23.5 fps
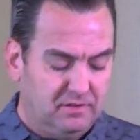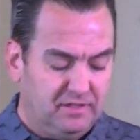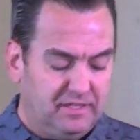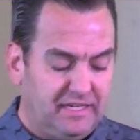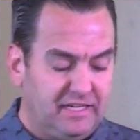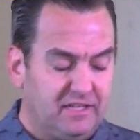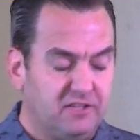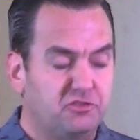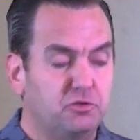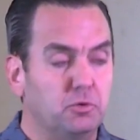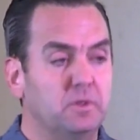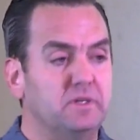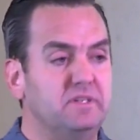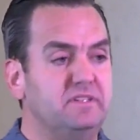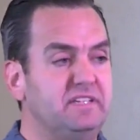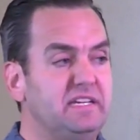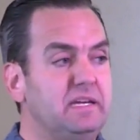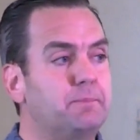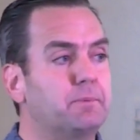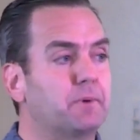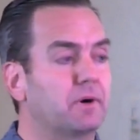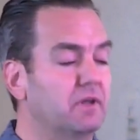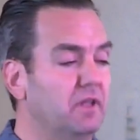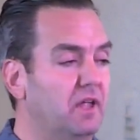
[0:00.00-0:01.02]
into a
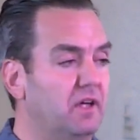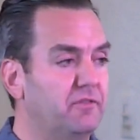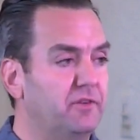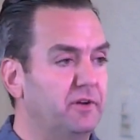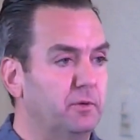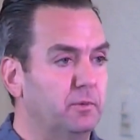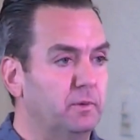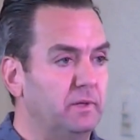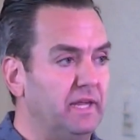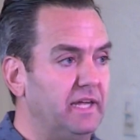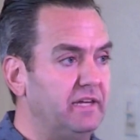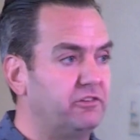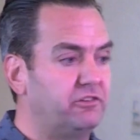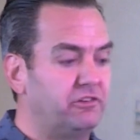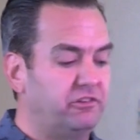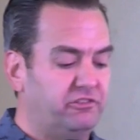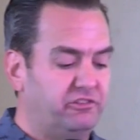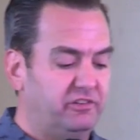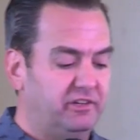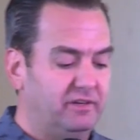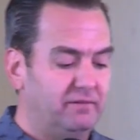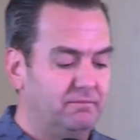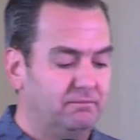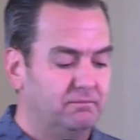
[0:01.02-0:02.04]
deeper, loving
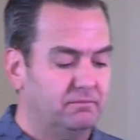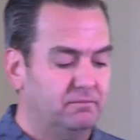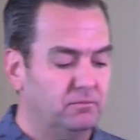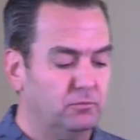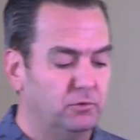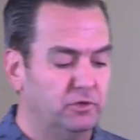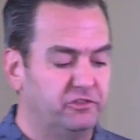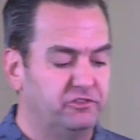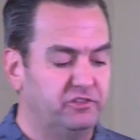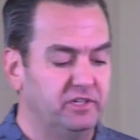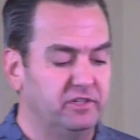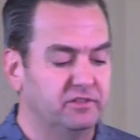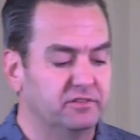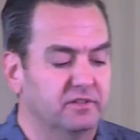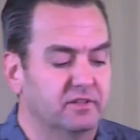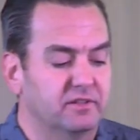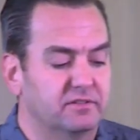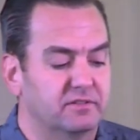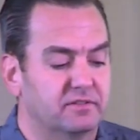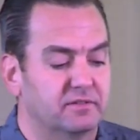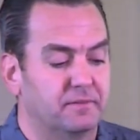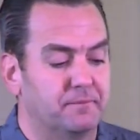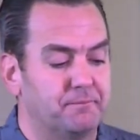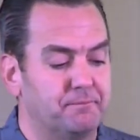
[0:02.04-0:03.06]
relationship with
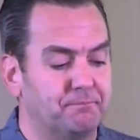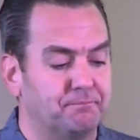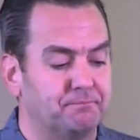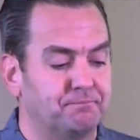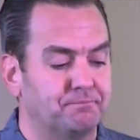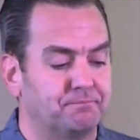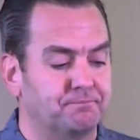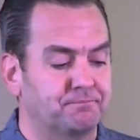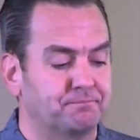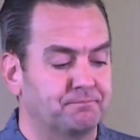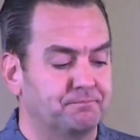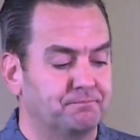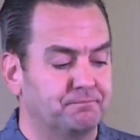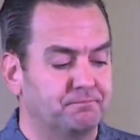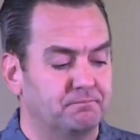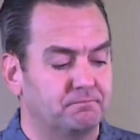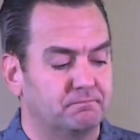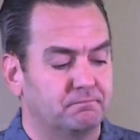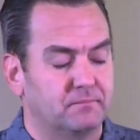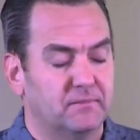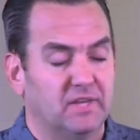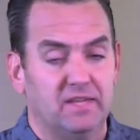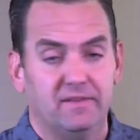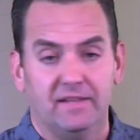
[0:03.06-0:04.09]
Jesus.
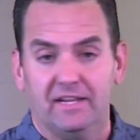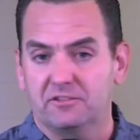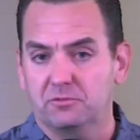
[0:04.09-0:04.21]
And